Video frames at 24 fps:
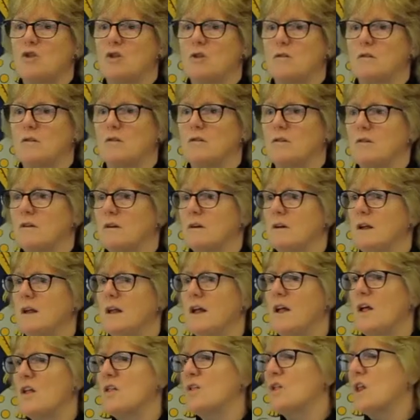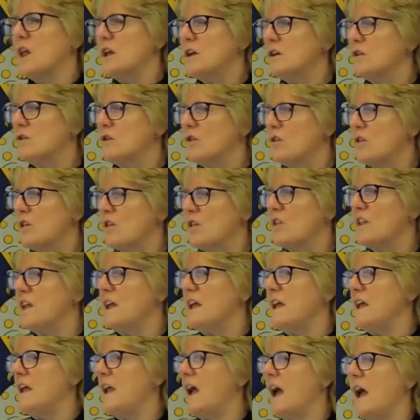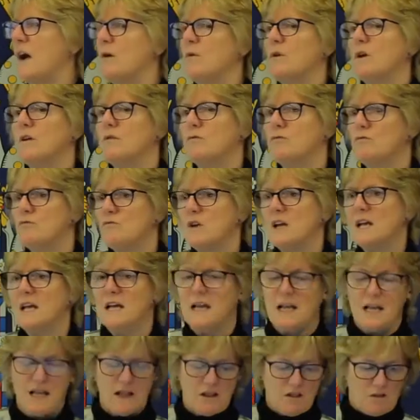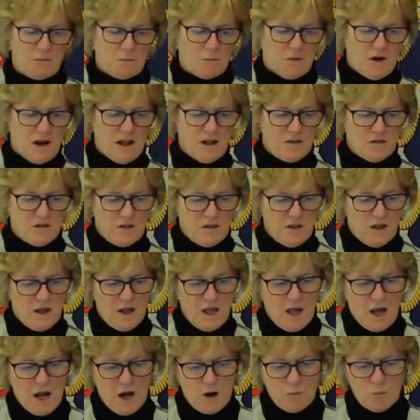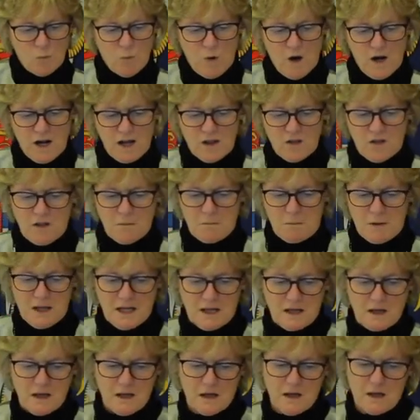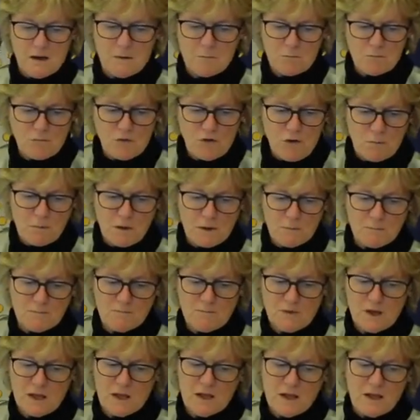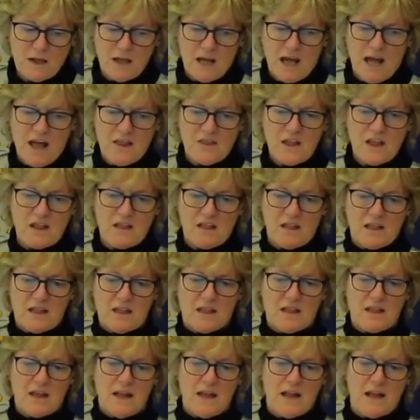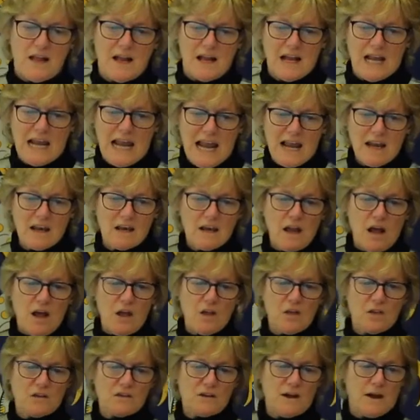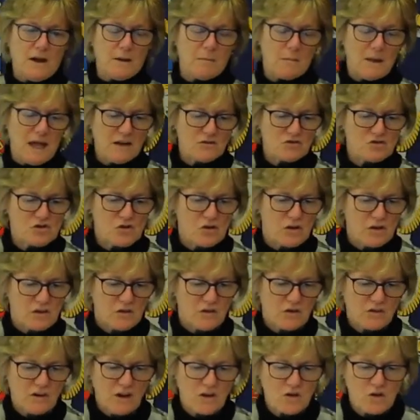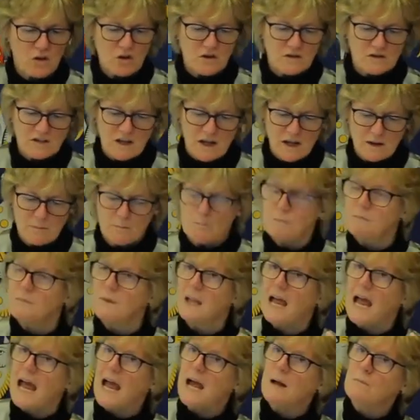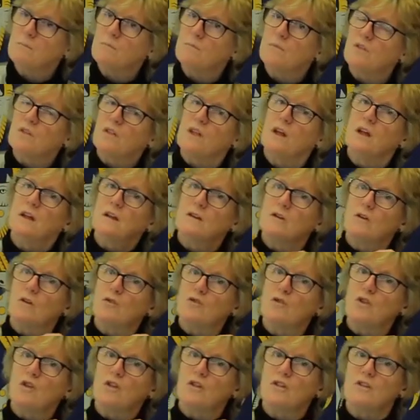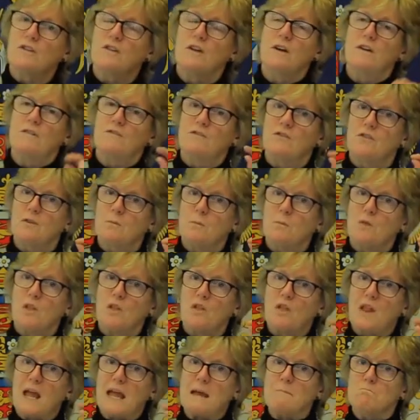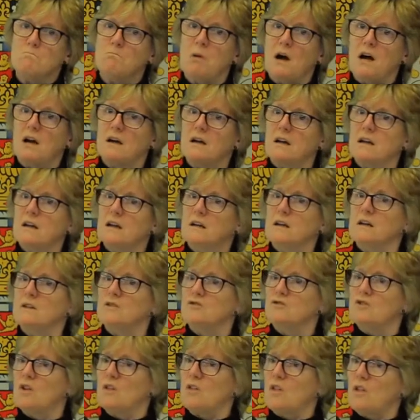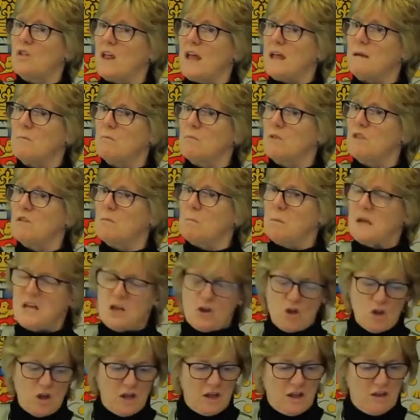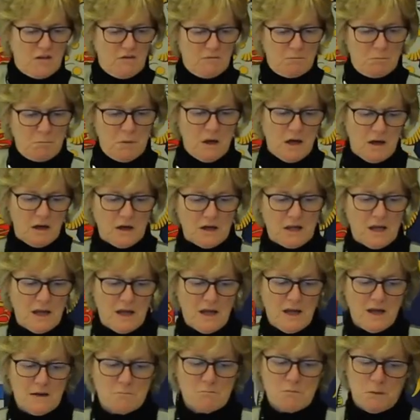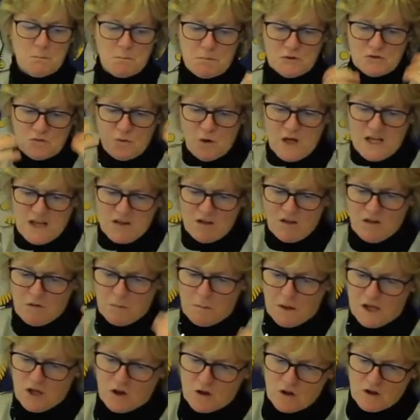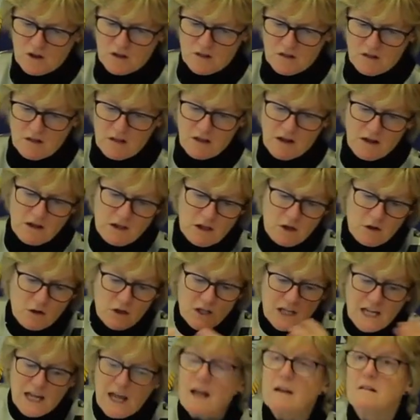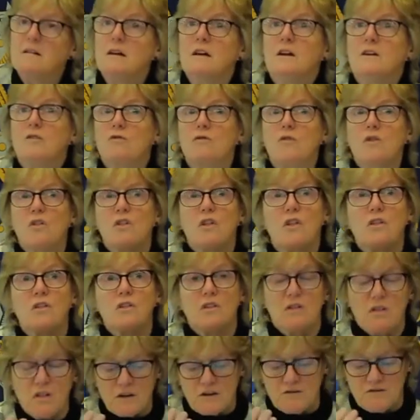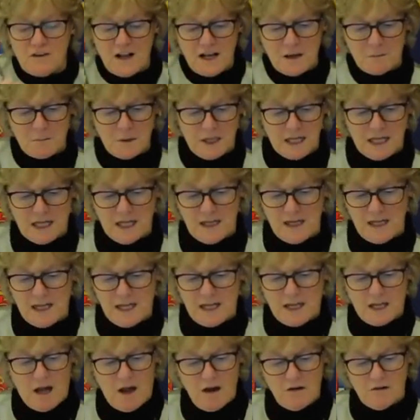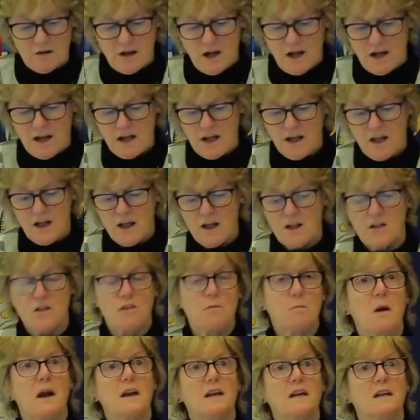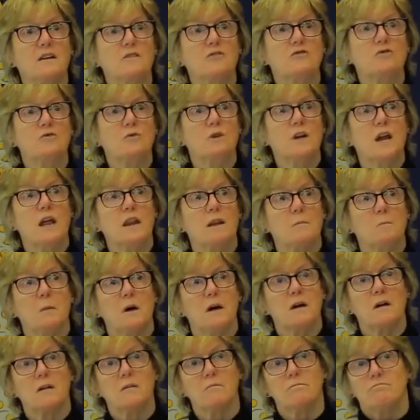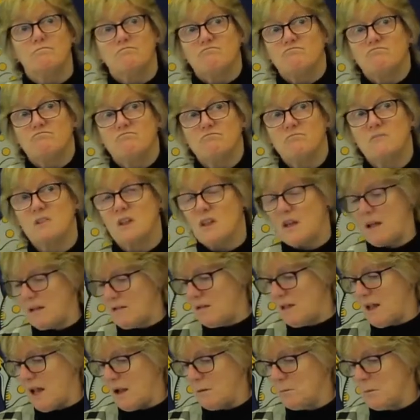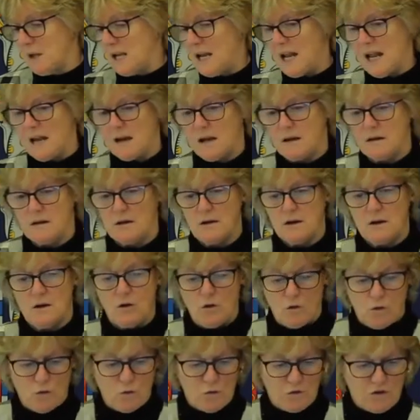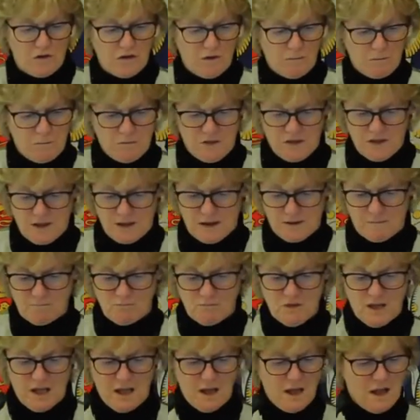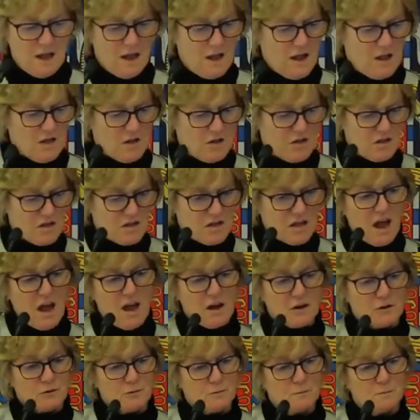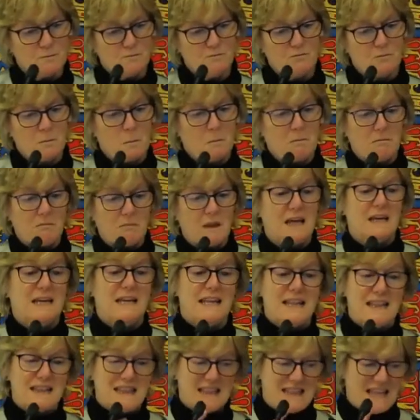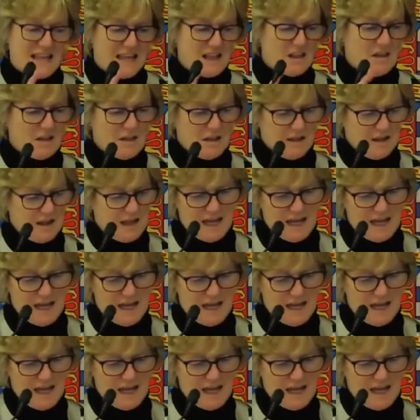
children. So you can see how it really spreads and why it's a big problem. And this last type, that transduction type, happens not just from the same bug to the same species of bug, but between species. So you can get resistance developing in E. coli spreading to another bug, say Salmonella or something. So this